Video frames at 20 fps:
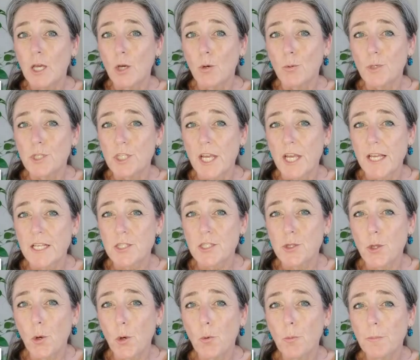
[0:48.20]
which has
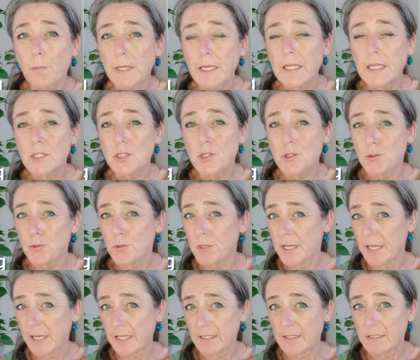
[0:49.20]
no means to an
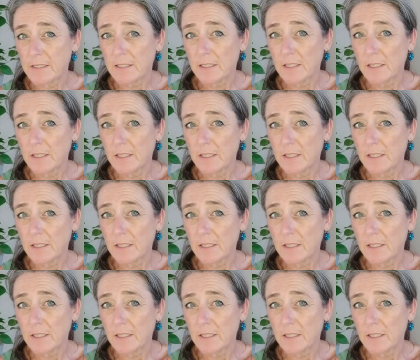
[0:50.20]
end,